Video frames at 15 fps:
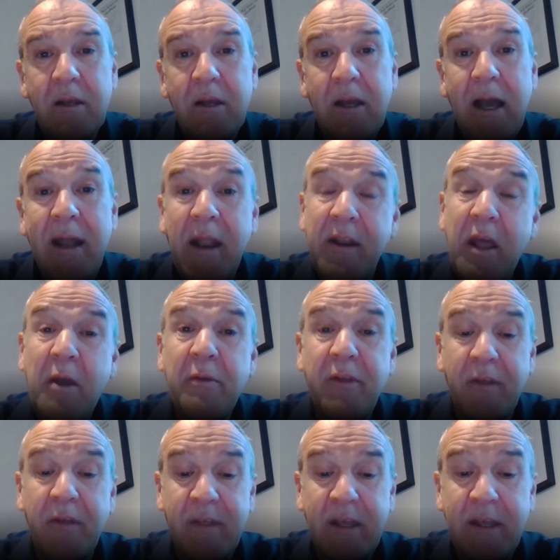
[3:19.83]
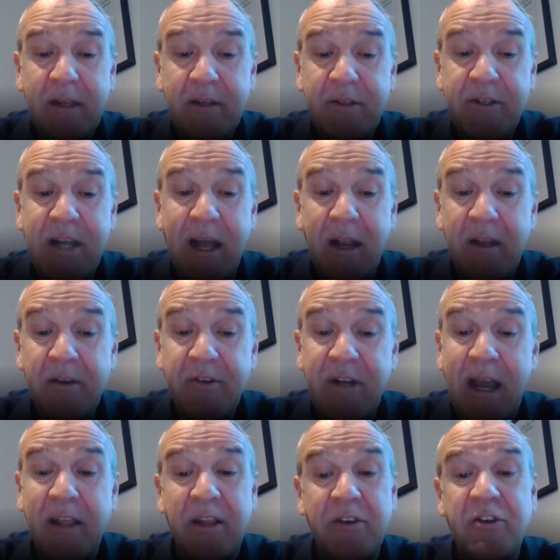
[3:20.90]
And I know that the challenge
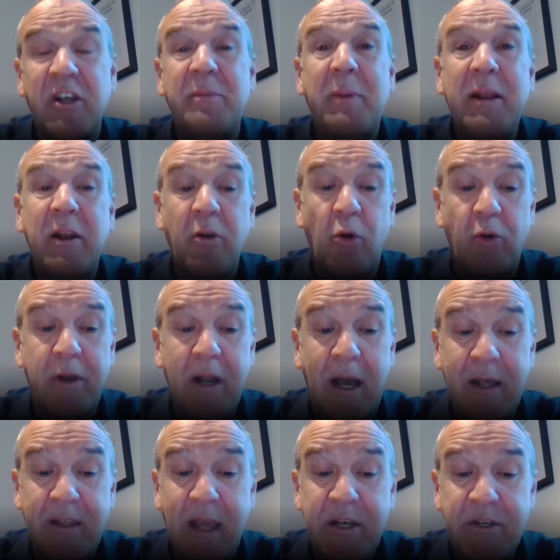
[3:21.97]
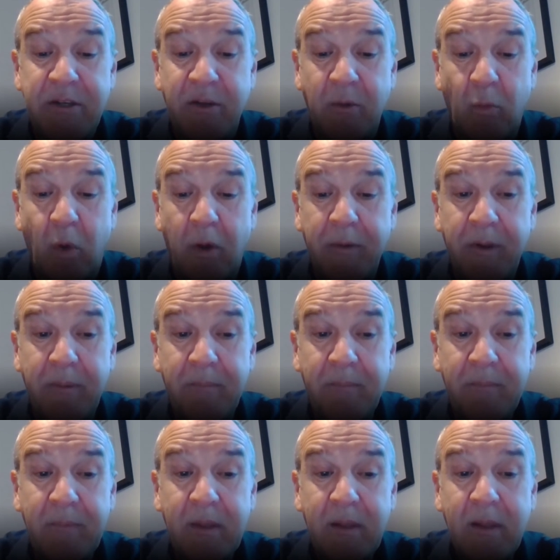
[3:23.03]
hasn't just been an organizational one.
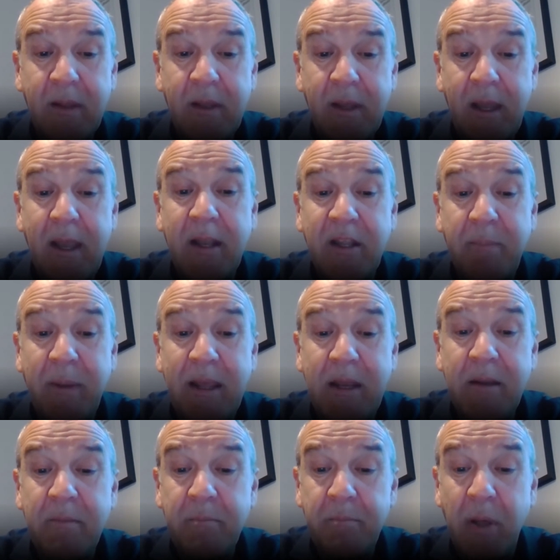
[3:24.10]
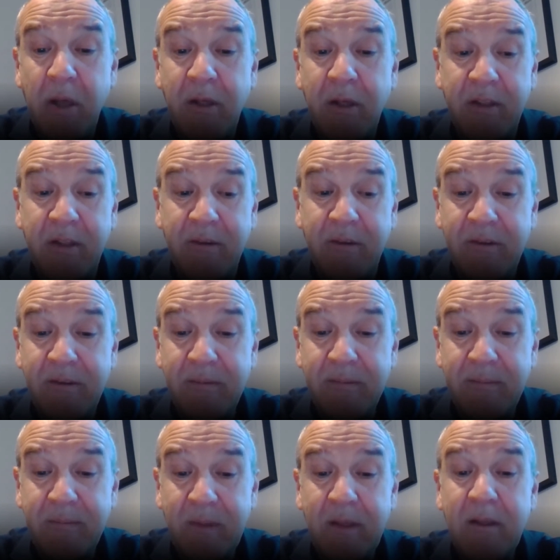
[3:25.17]
It's been personal,
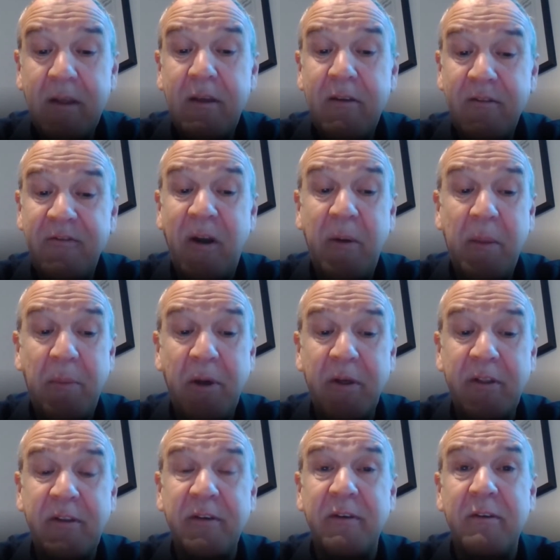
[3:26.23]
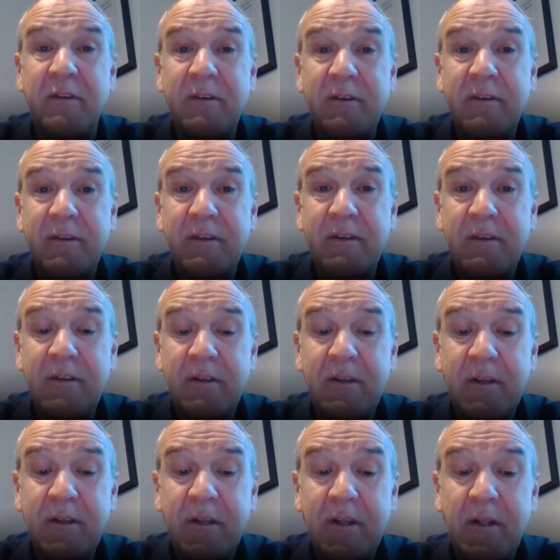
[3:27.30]
very personal.
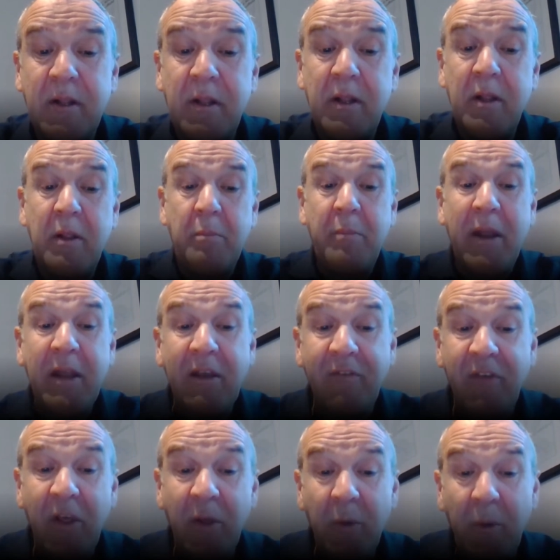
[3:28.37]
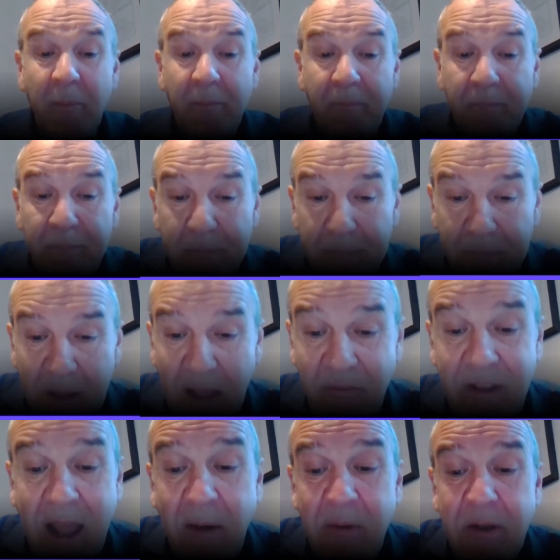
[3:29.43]
Many of you have
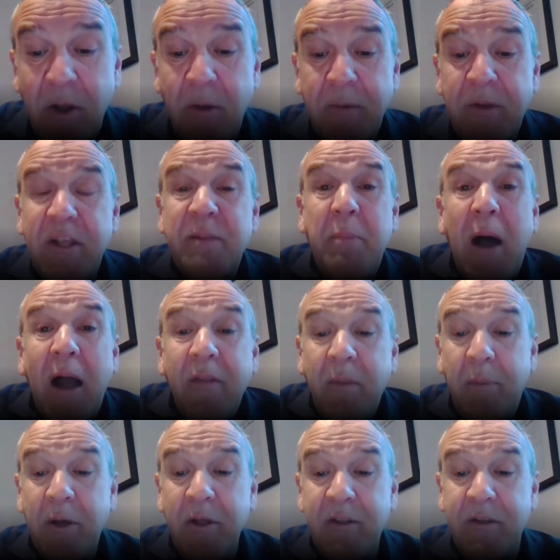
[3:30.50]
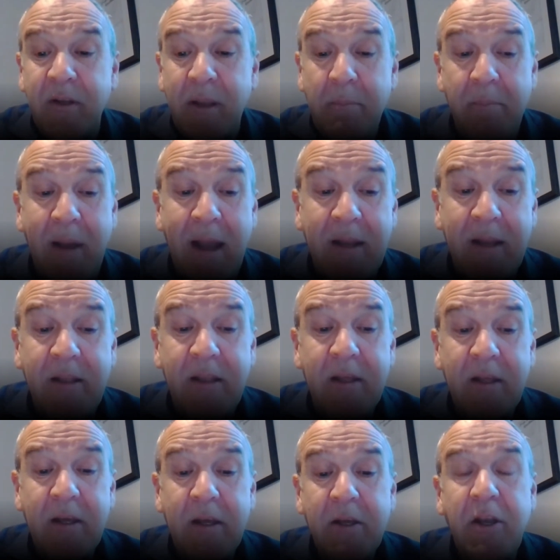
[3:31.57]
carried on despite the personal impact
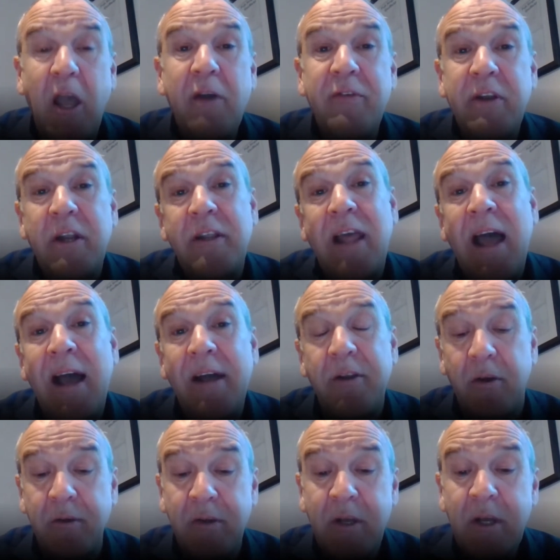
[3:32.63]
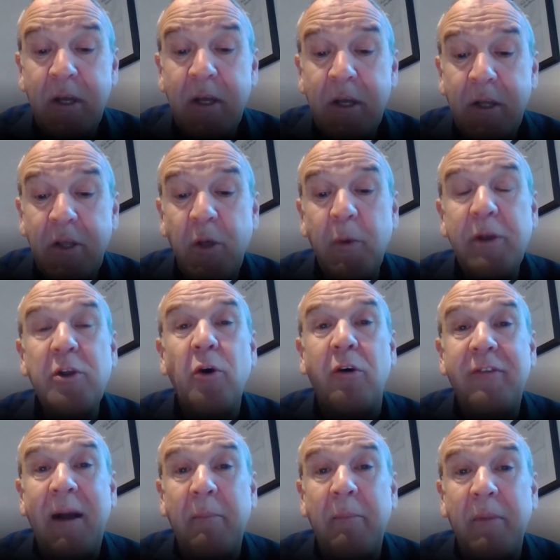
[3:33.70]
COVID has had on you and your
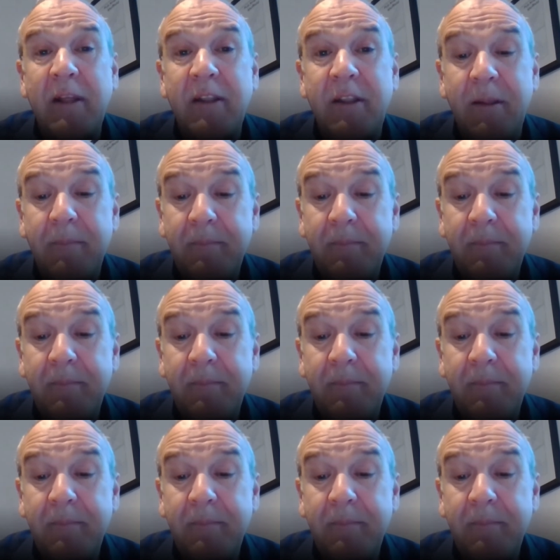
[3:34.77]
families,